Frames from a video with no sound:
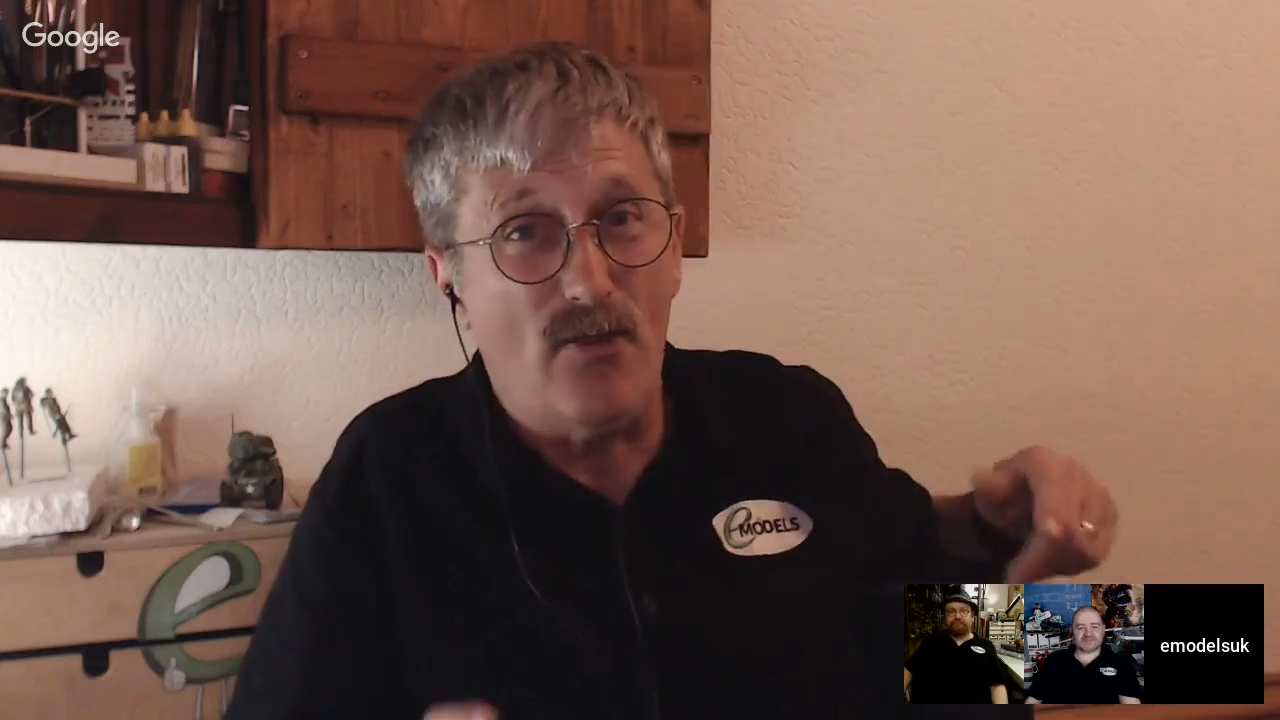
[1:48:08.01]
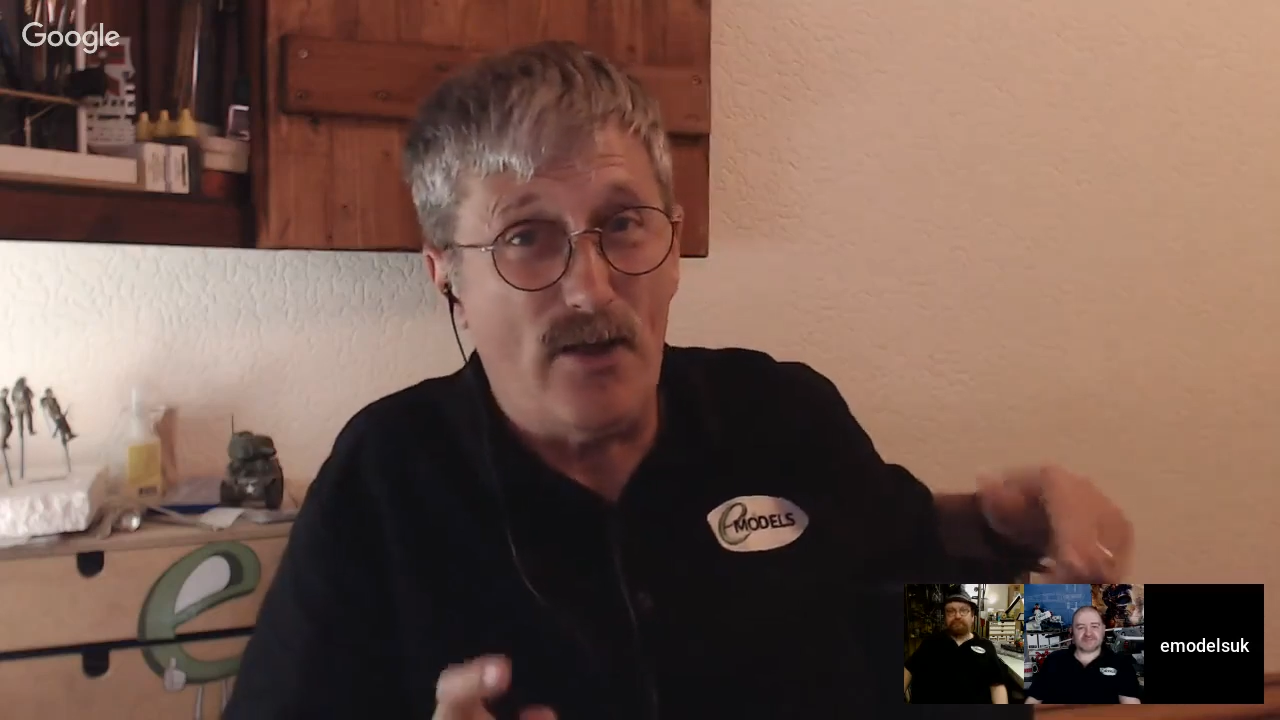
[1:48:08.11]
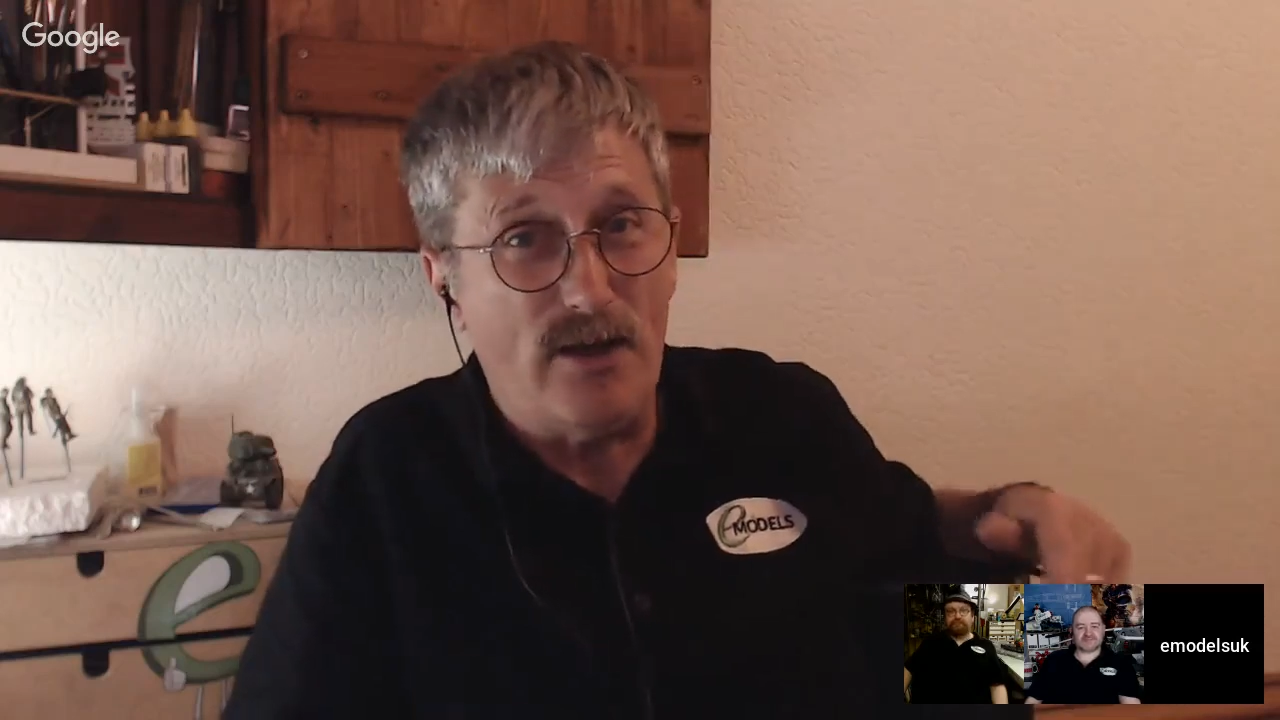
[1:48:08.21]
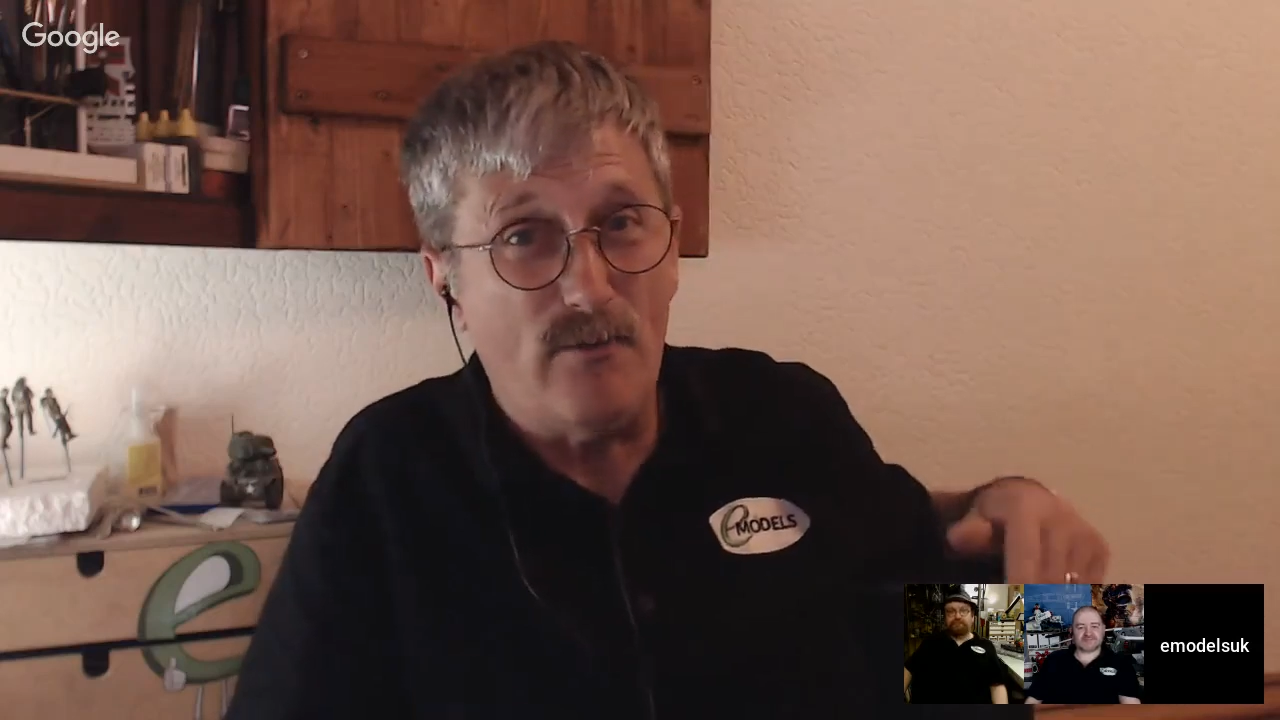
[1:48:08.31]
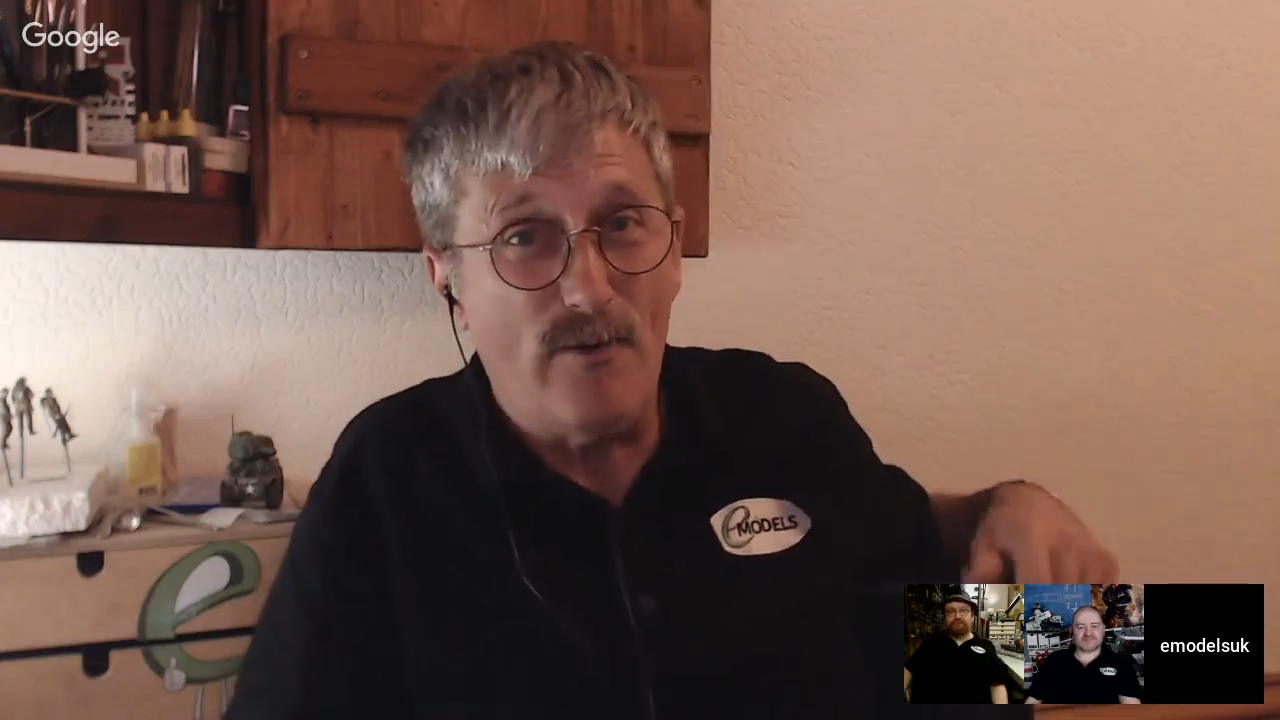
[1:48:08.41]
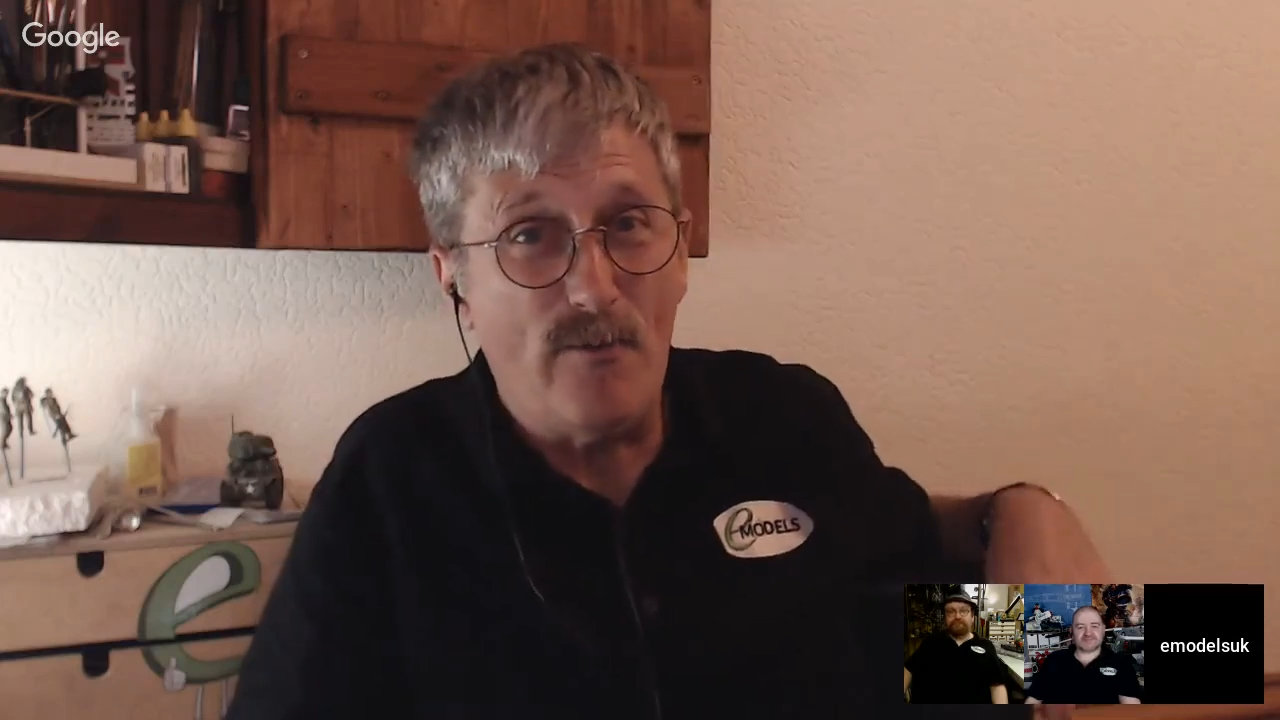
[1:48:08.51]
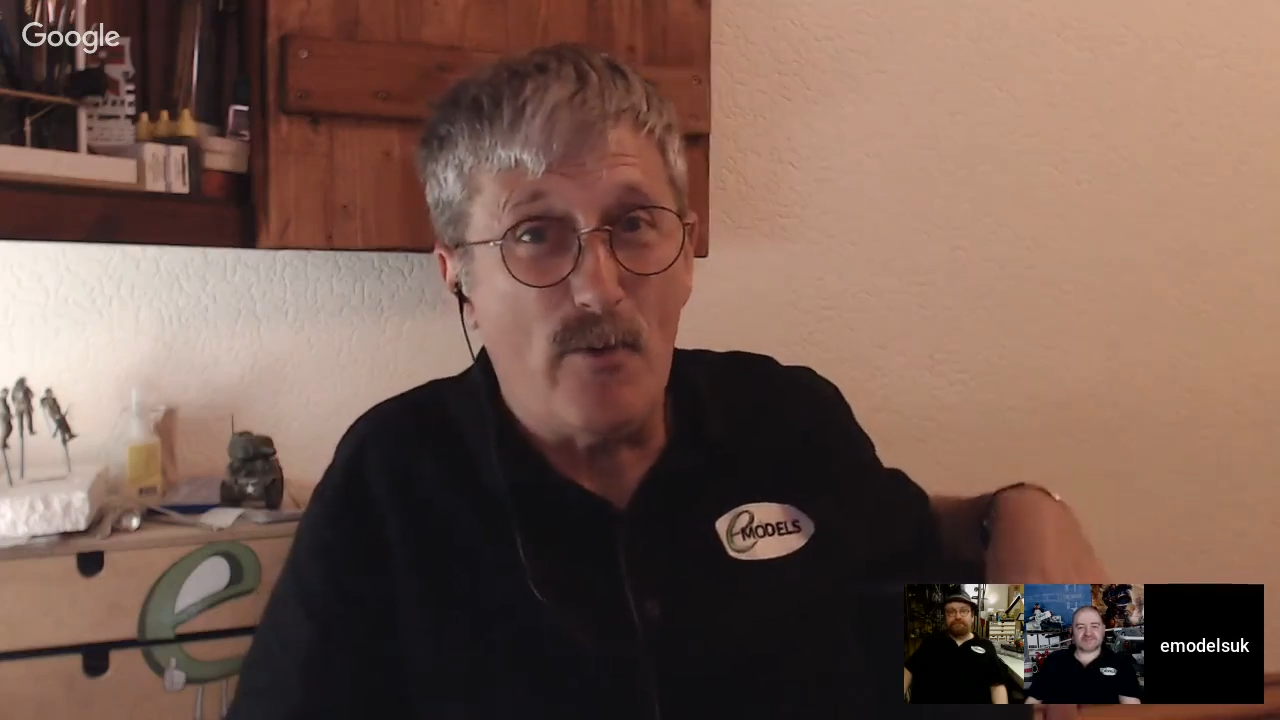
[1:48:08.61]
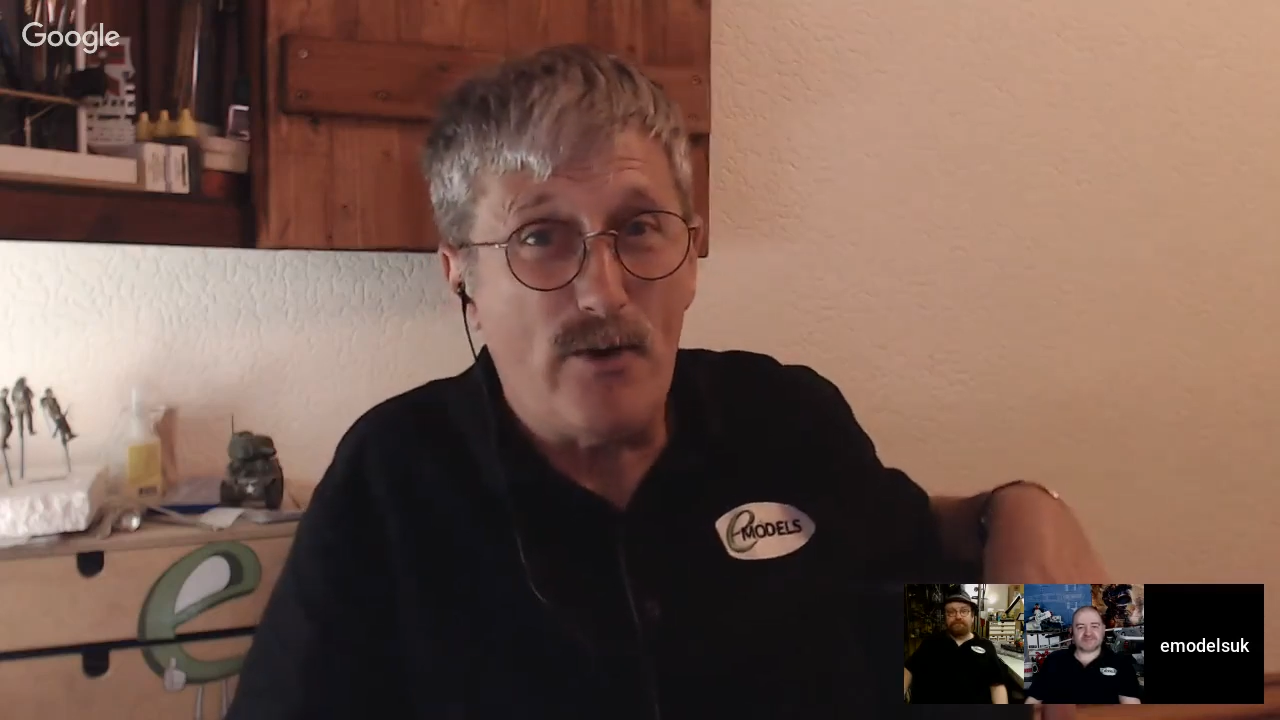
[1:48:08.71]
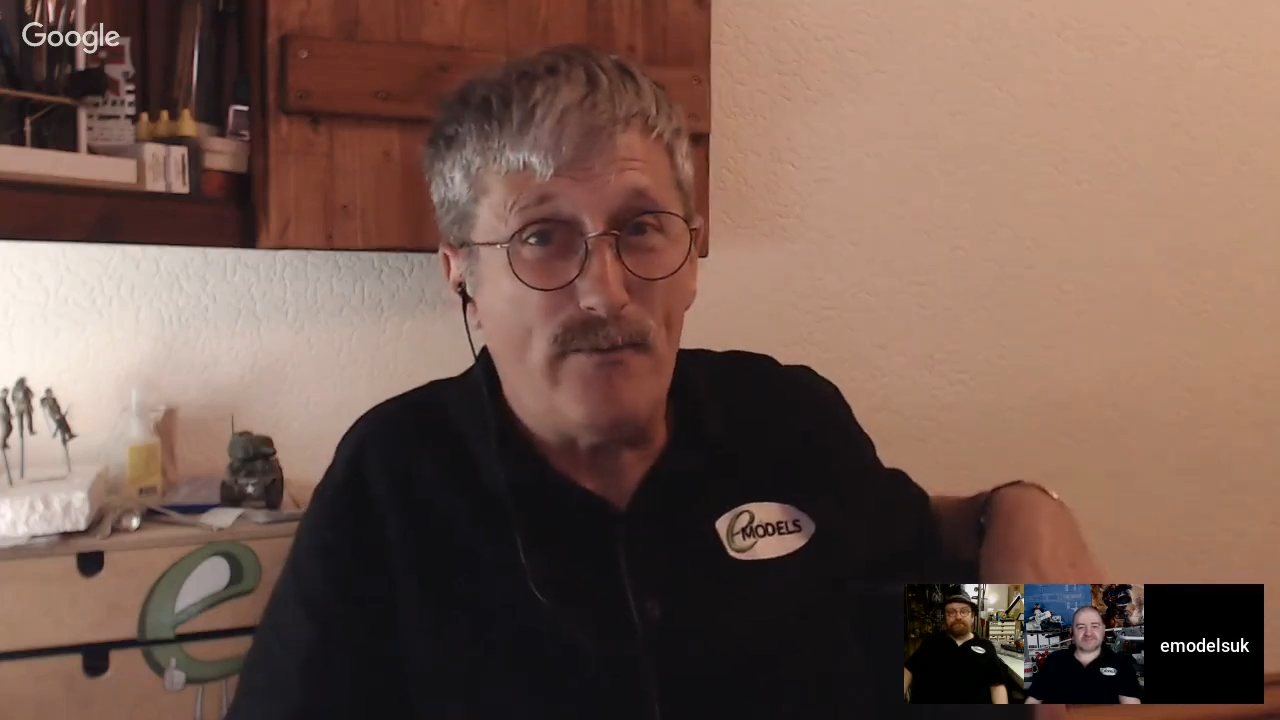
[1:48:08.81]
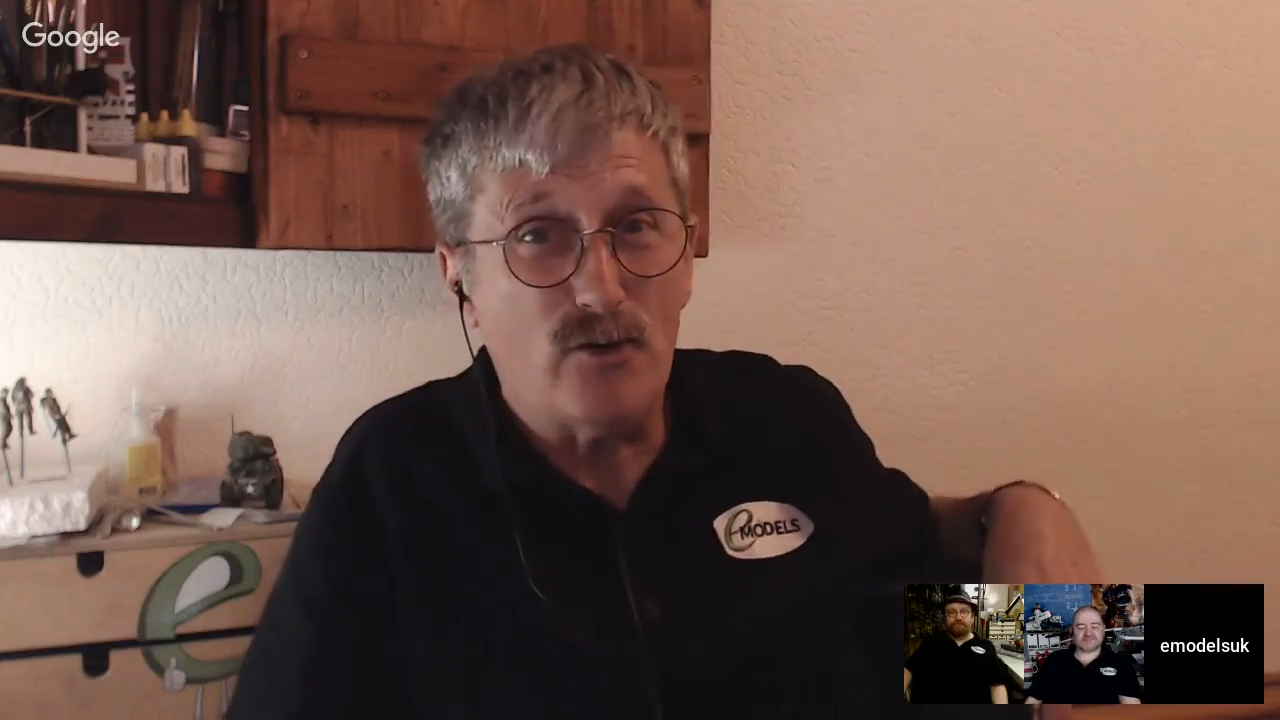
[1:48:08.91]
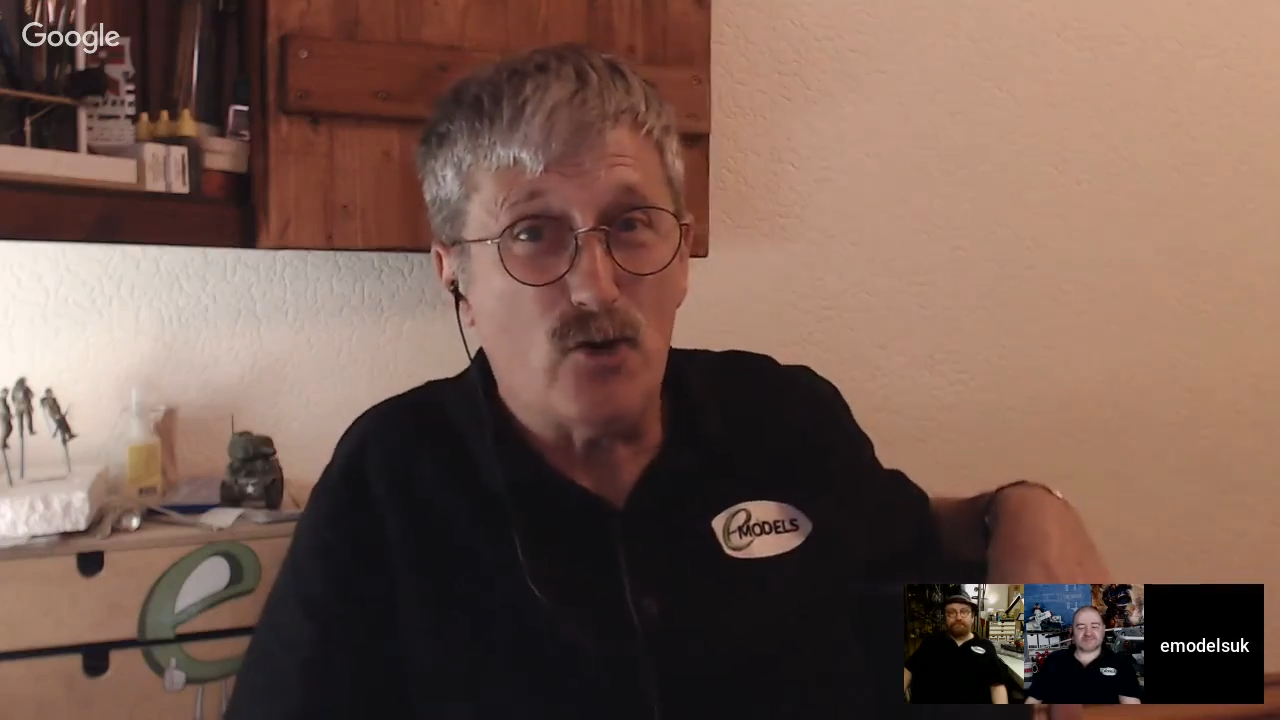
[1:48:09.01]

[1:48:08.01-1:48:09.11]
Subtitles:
thank you everybody for